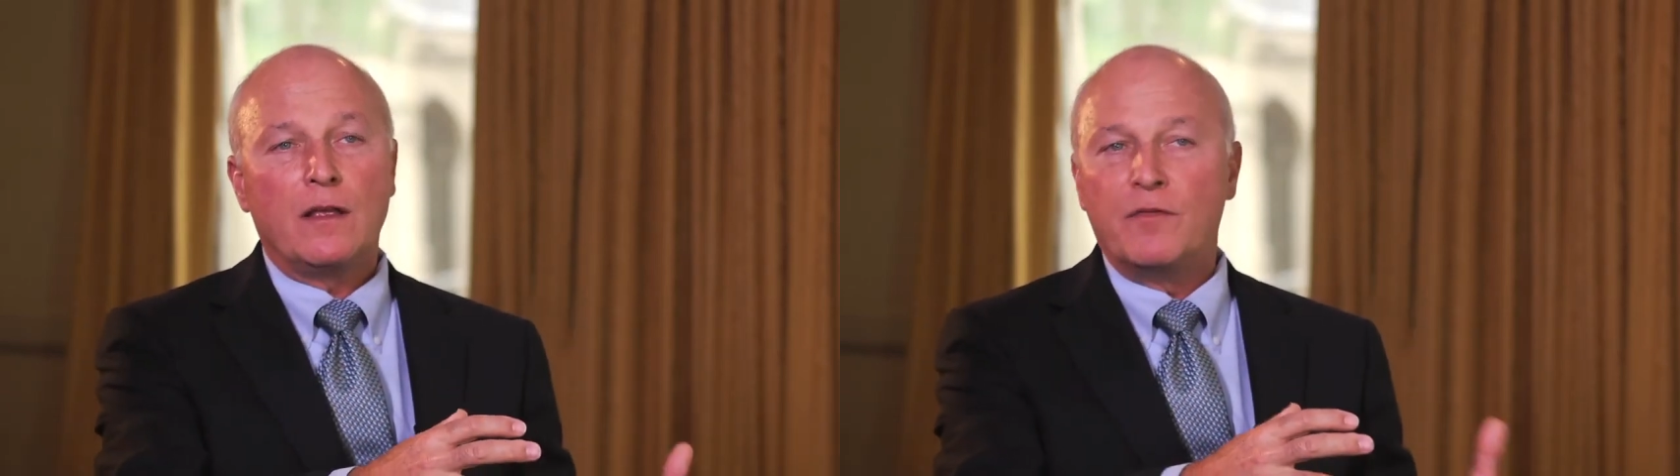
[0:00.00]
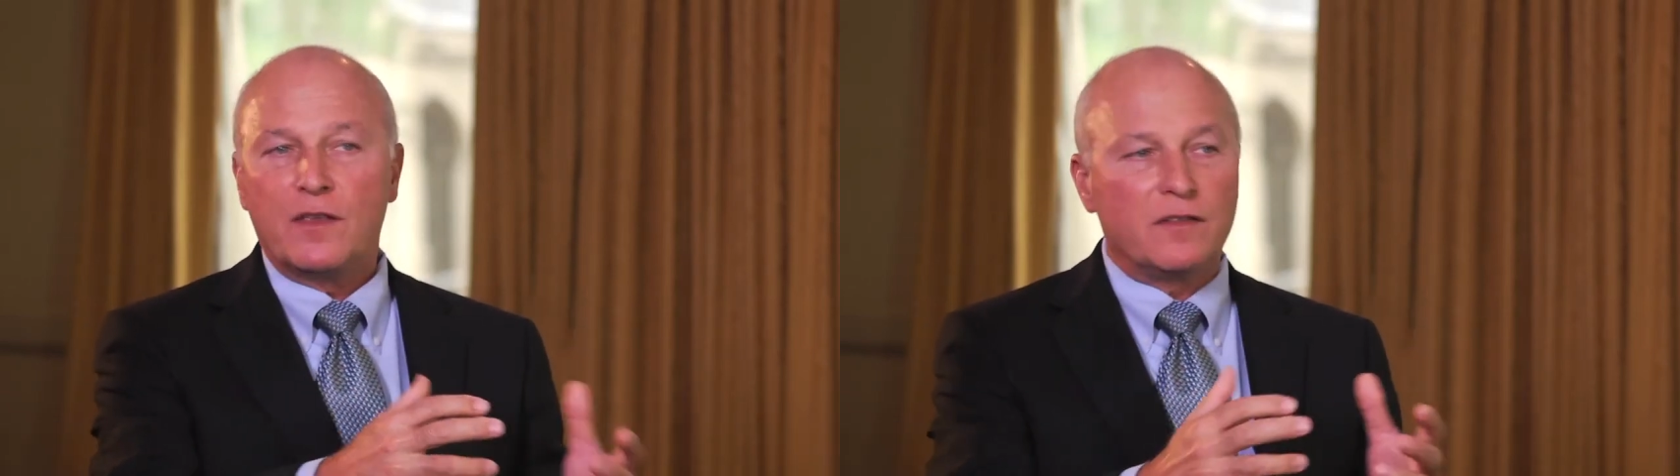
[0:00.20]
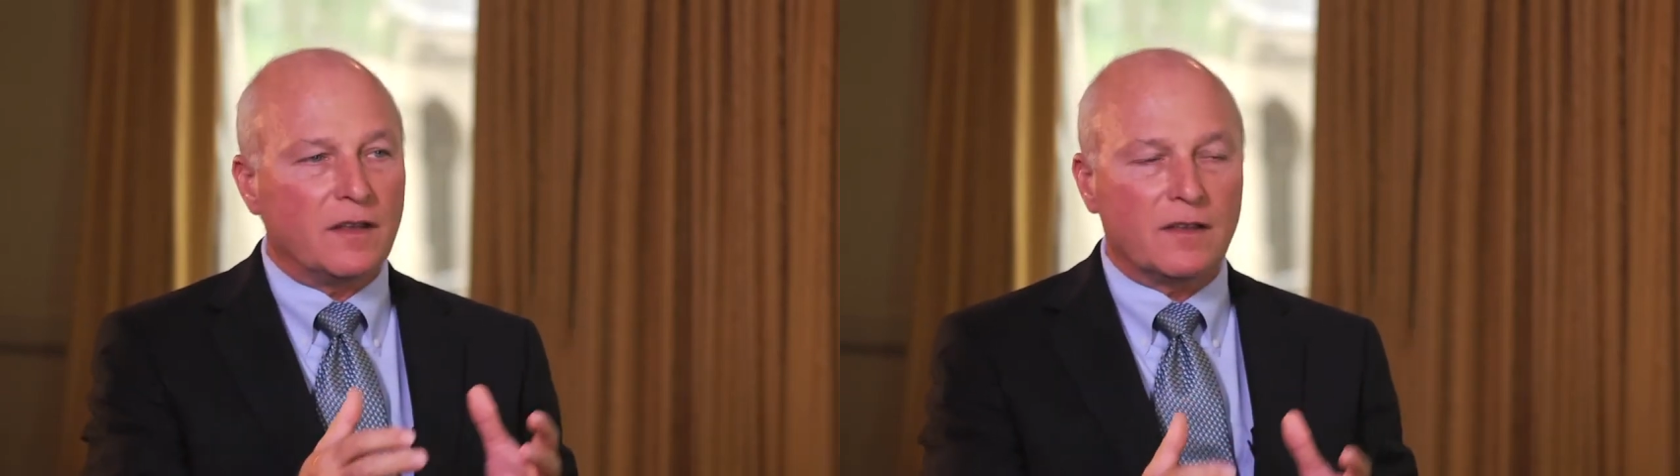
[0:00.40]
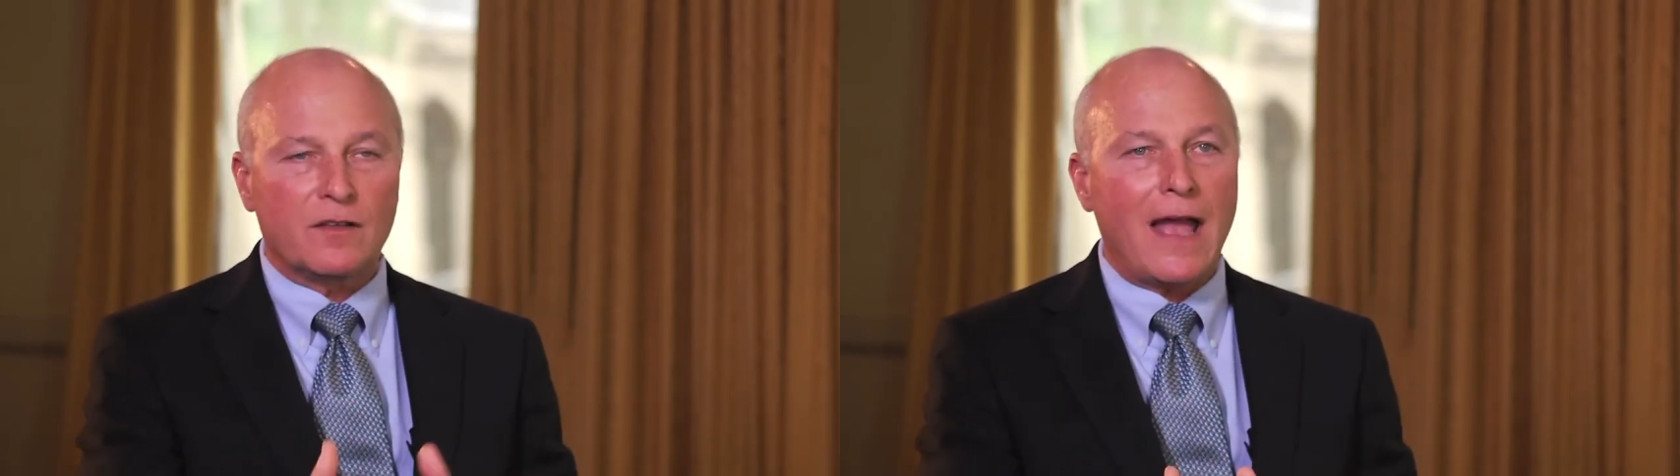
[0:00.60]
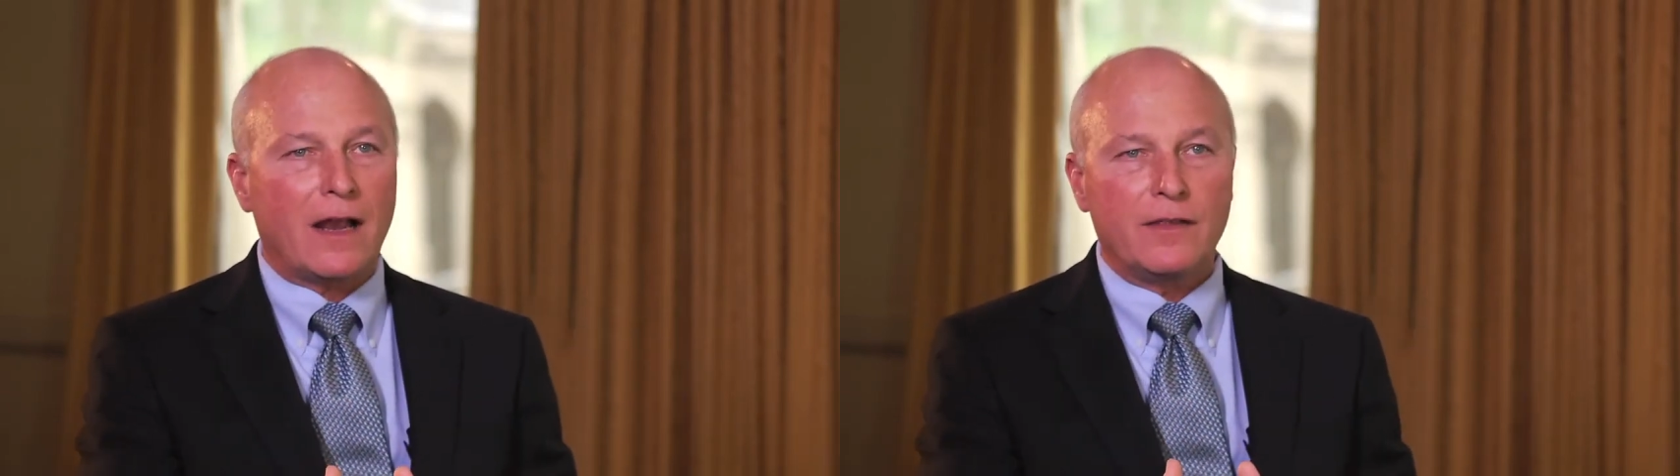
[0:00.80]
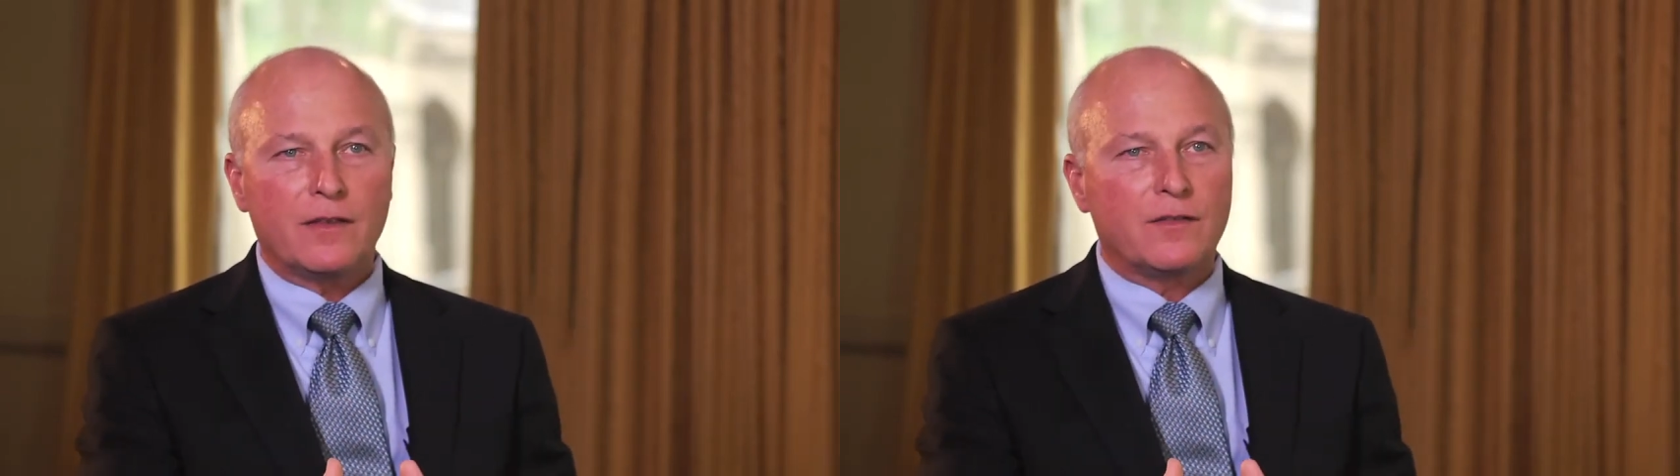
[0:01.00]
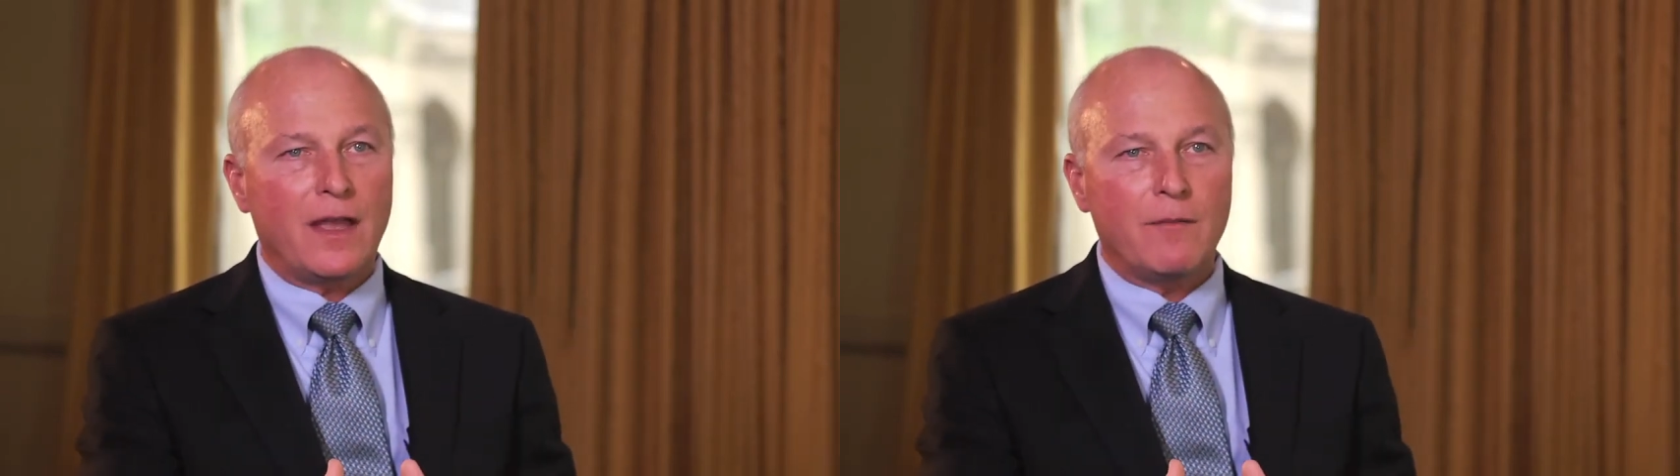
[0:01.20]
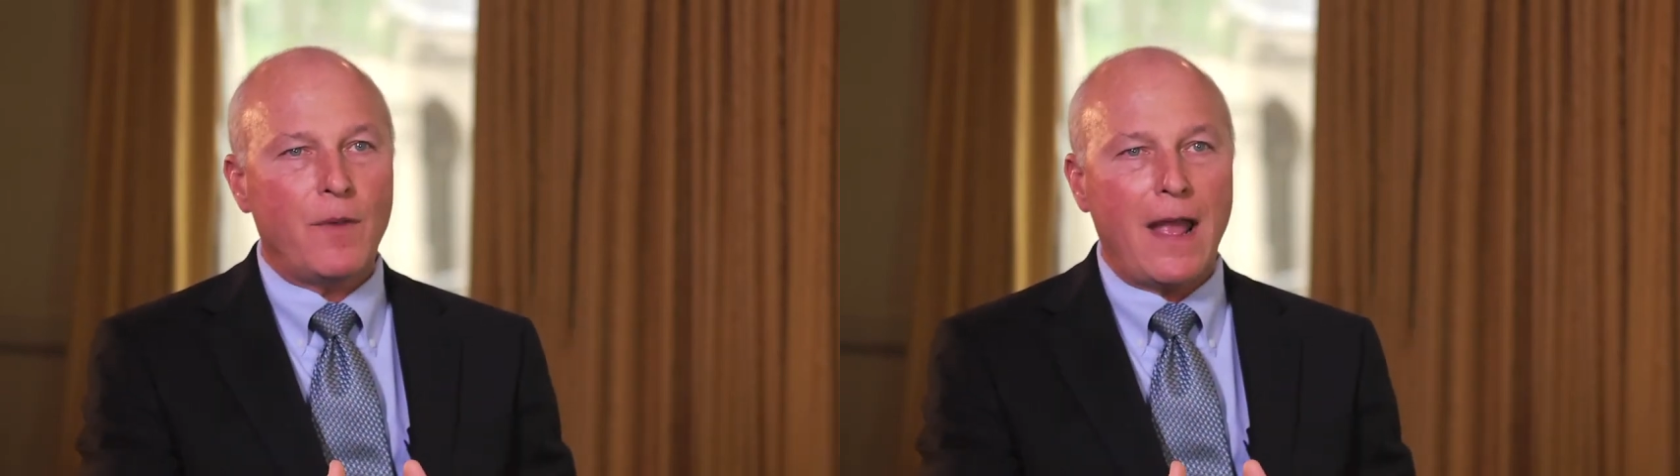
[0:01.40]
This is exactly the
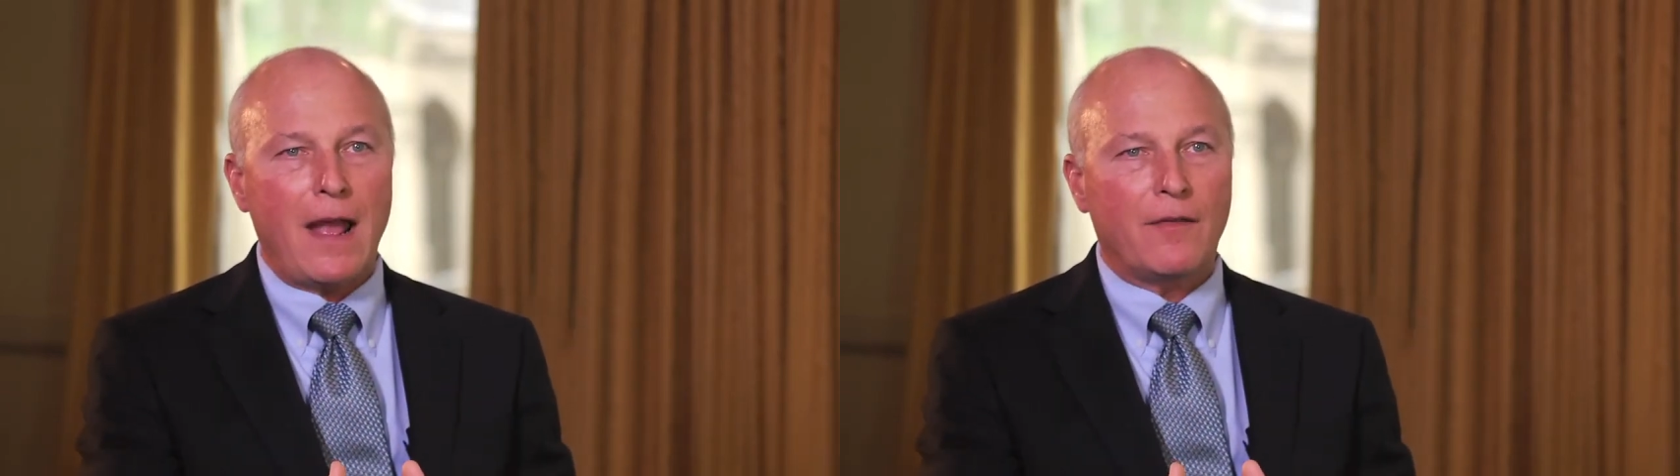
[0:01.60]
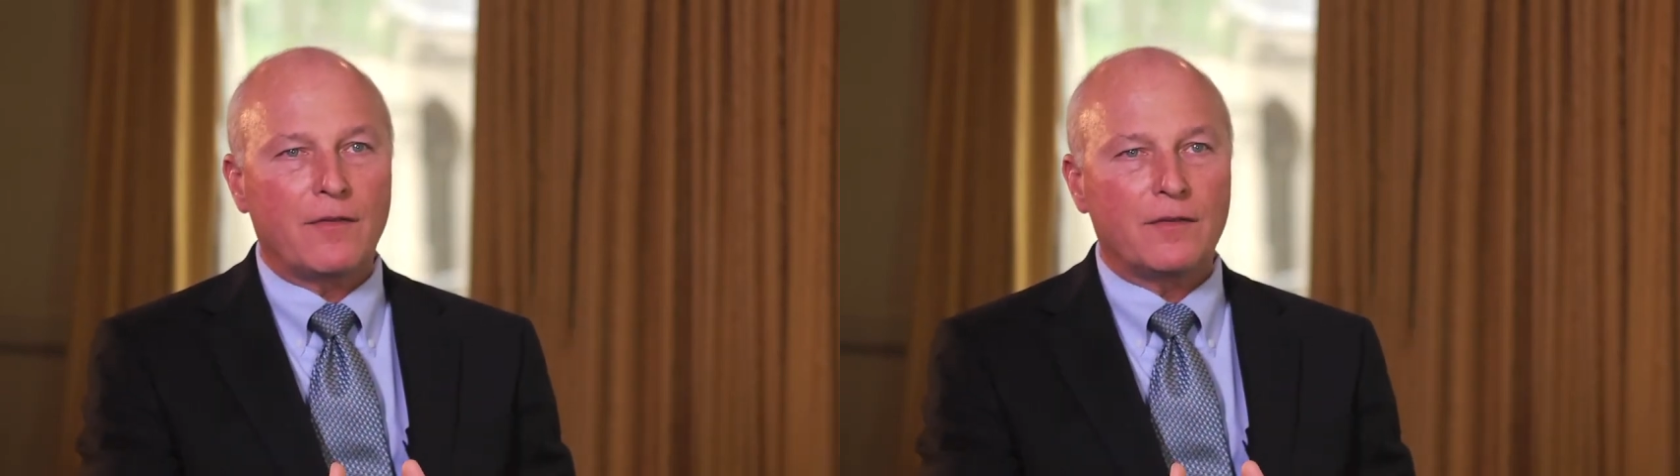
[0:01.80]
same path,